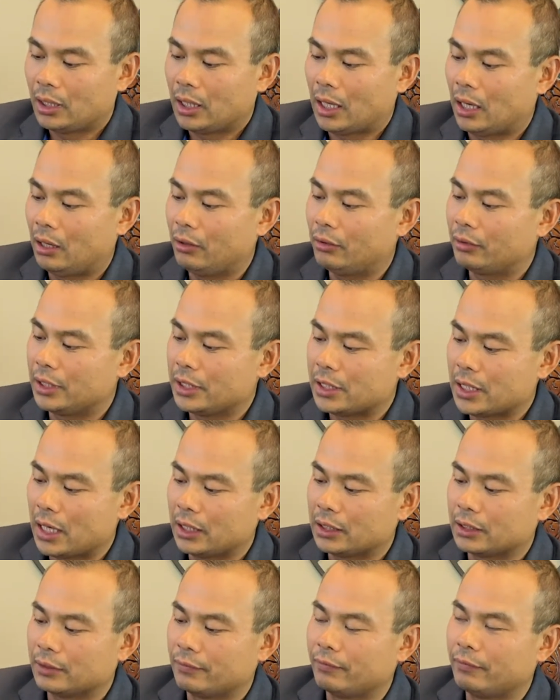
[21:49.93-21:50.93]
Our
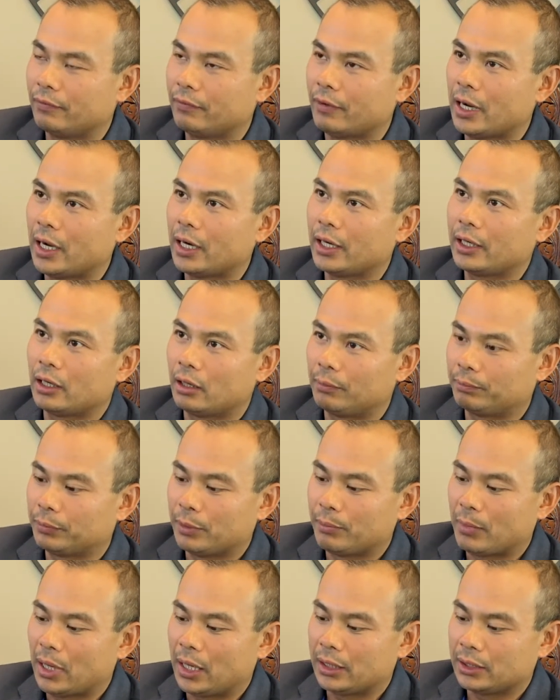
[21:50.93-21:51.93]
design is very
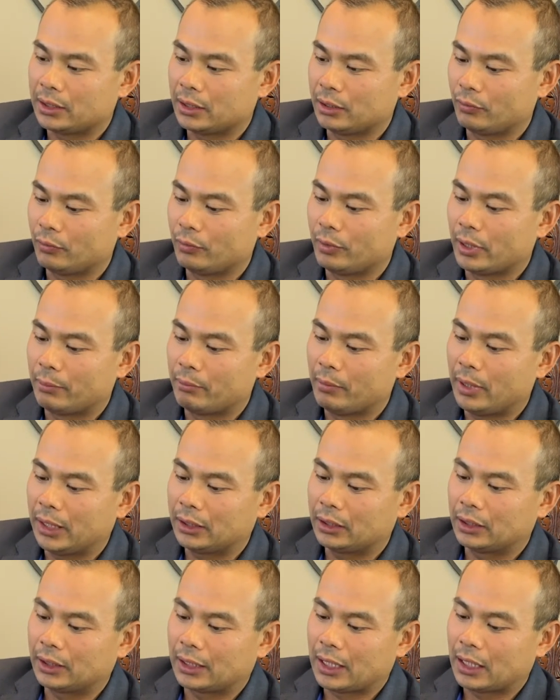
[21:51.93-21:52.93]
optimized, and we
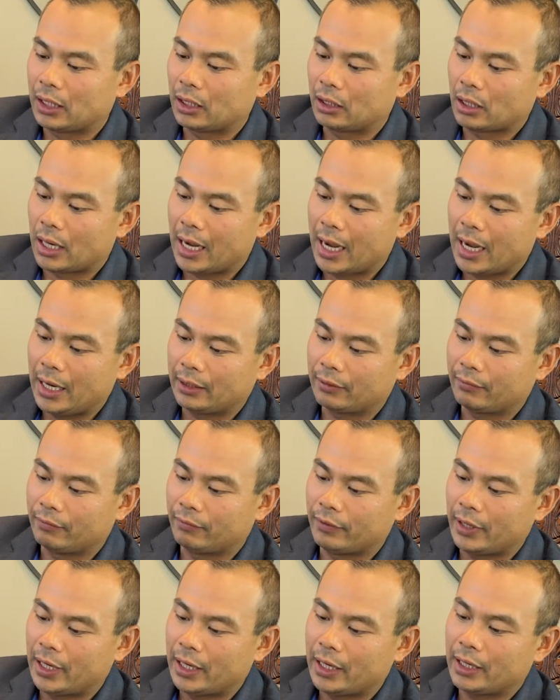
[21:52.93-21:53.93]
make the head
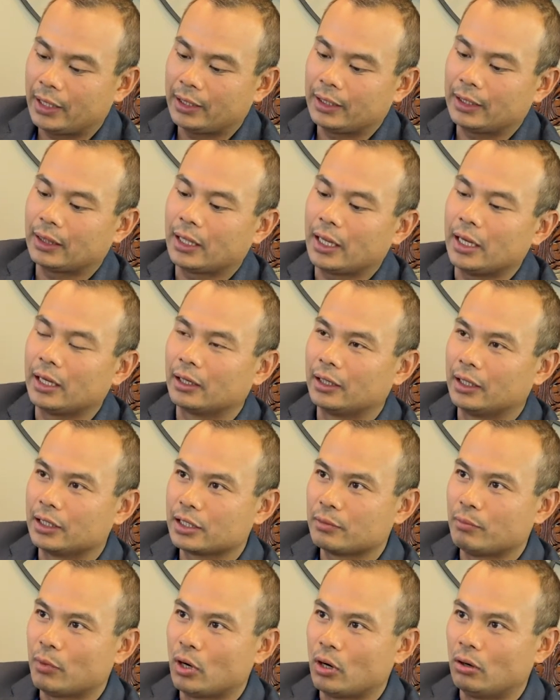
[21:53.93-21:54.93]
very thin
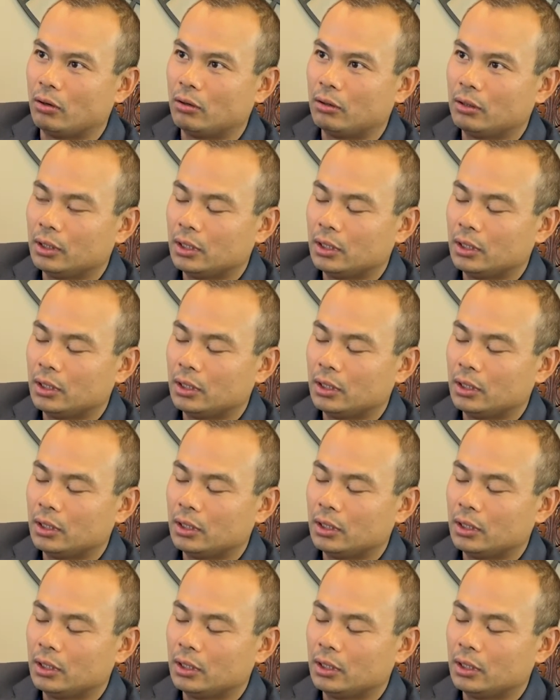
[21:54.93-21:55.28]
and small.